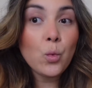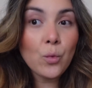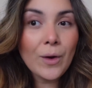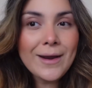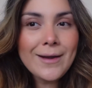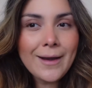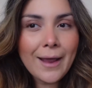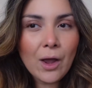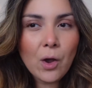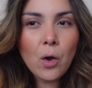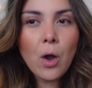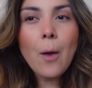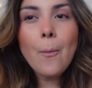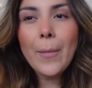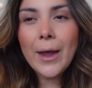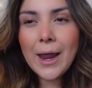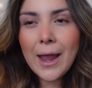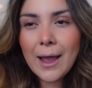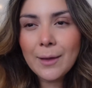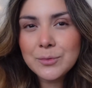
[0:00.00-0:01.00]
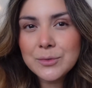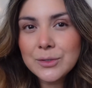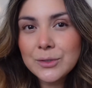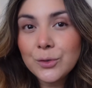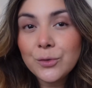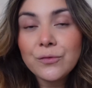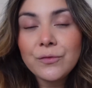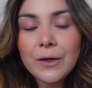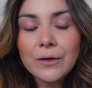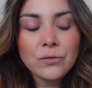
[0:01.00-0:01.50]
right now, my
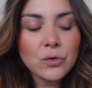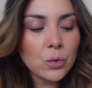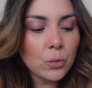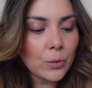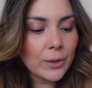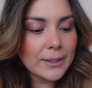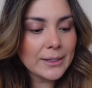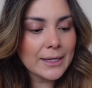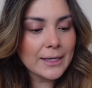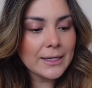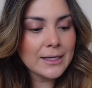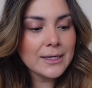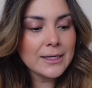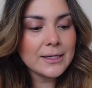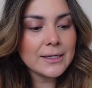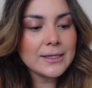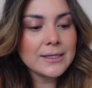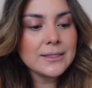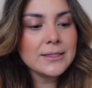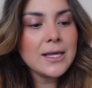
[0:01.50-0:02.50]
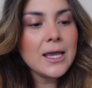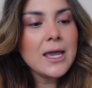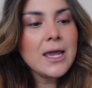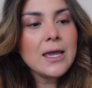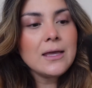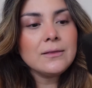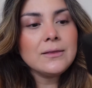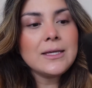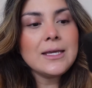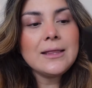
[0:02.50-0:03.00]
absolute favorite one is
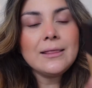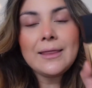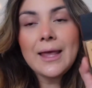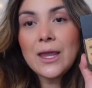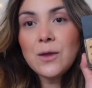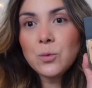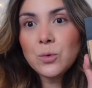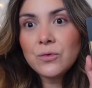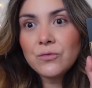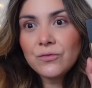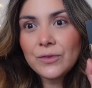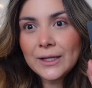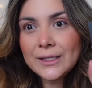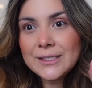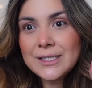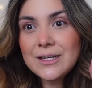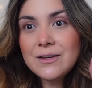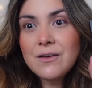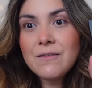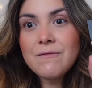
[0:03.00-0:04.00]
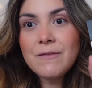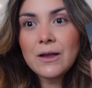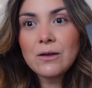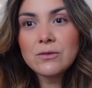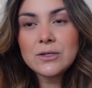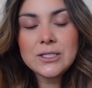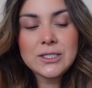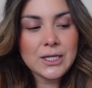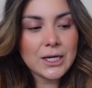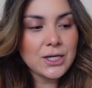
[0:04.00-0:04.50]
the Light Reflecting
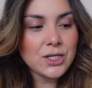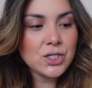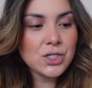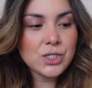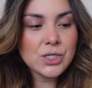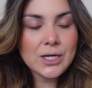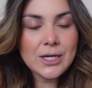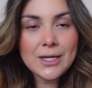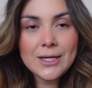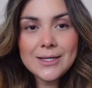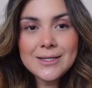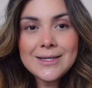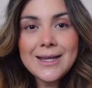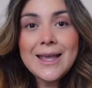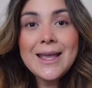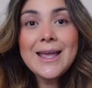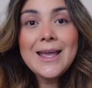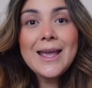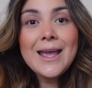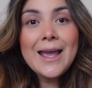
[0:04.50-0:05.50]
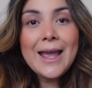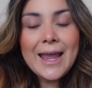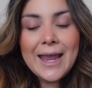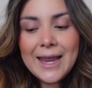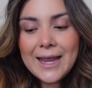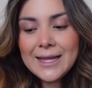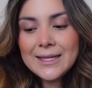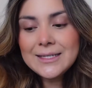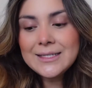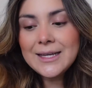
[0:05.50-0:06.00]
Foundation.
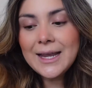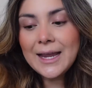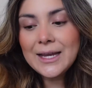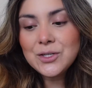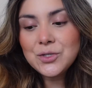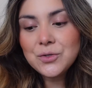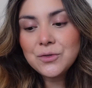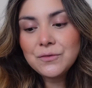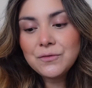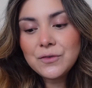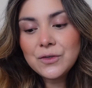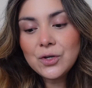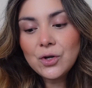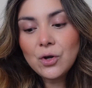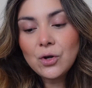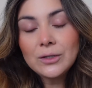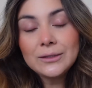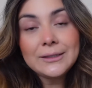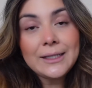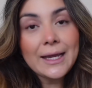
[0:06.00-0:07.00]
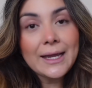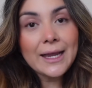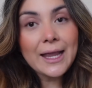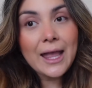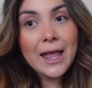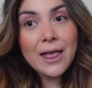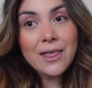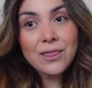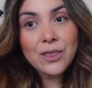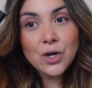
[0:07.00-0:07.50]
And I do feel
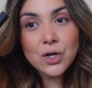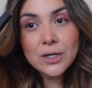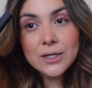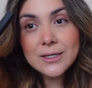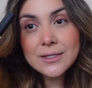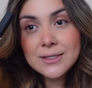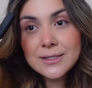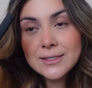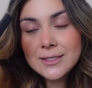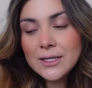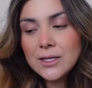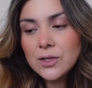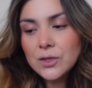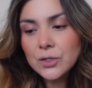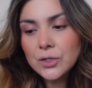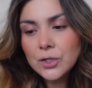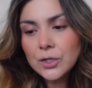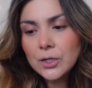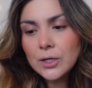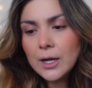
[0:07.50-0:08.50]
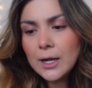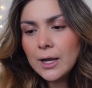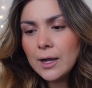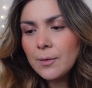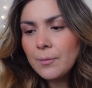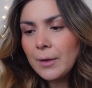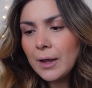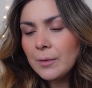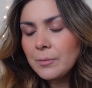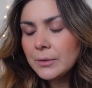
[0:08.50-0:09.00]
like their concealer,
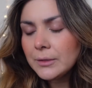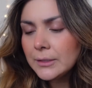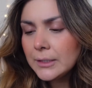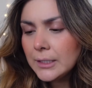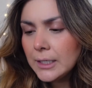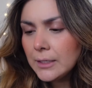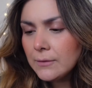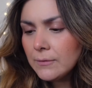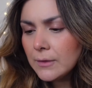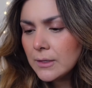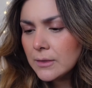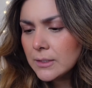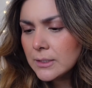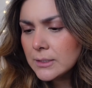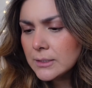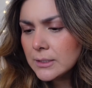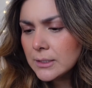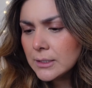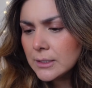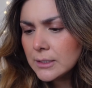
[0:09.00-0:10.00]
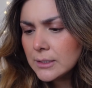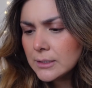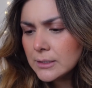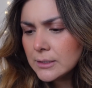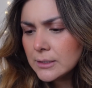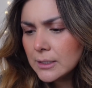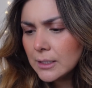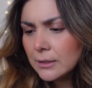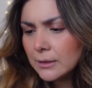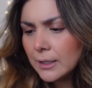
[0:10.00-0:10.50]
I believe this
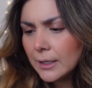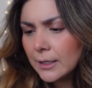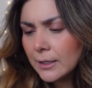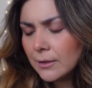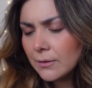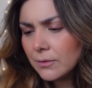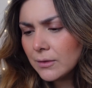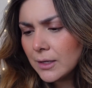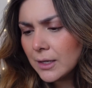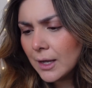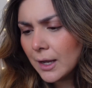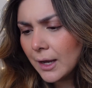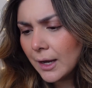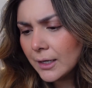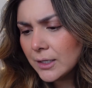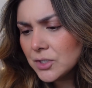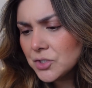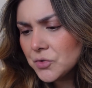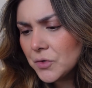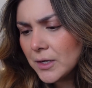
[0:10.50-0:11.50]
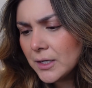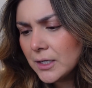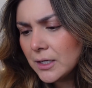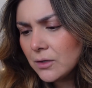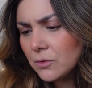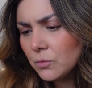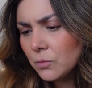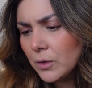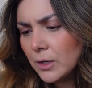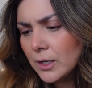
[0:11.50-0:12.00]
is like the
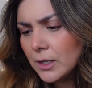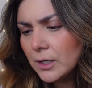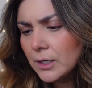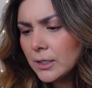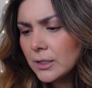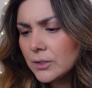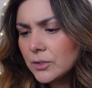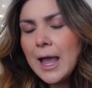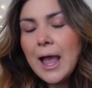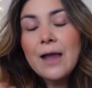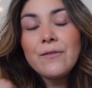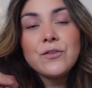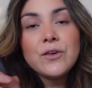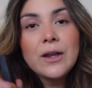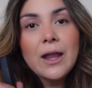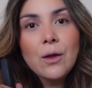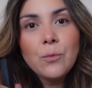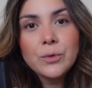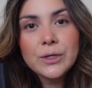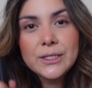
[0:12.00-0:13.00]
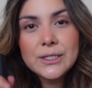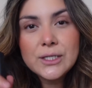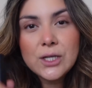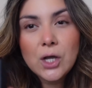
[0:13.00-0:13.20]
hydrating one. I forget what it's